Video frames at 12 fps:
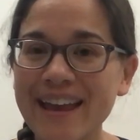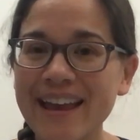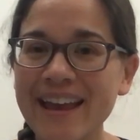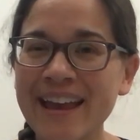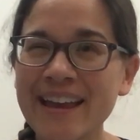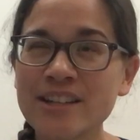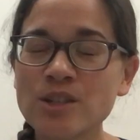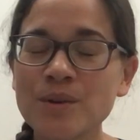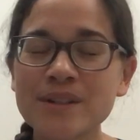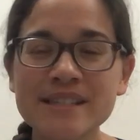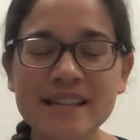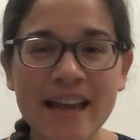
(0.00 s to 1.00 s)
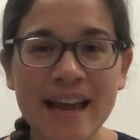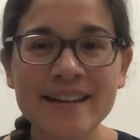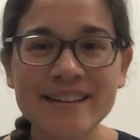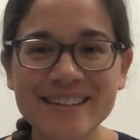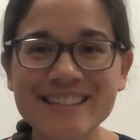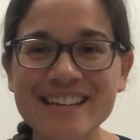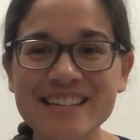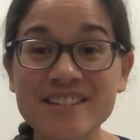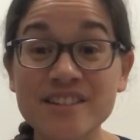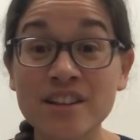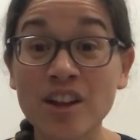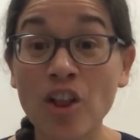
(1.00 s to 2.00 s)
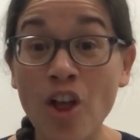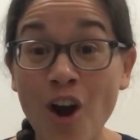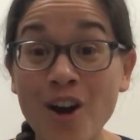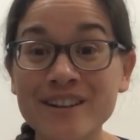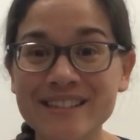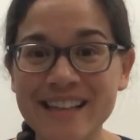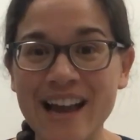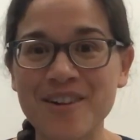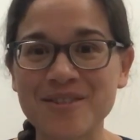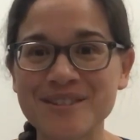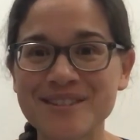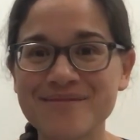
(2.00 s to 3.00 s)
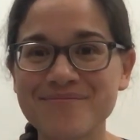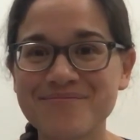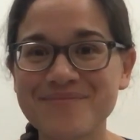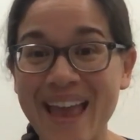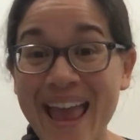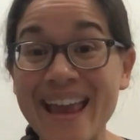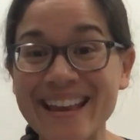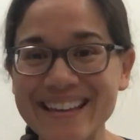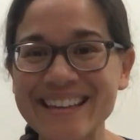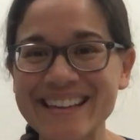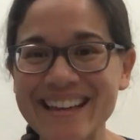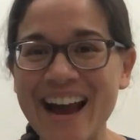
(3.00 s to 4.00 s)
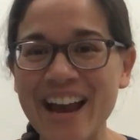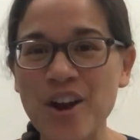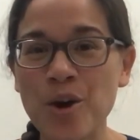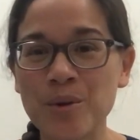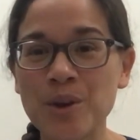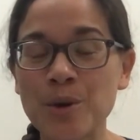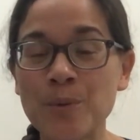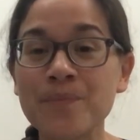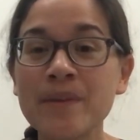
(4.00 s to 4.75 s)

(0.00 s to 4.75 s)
And towards the end, I teach the long sounds, A, E, I, O, U.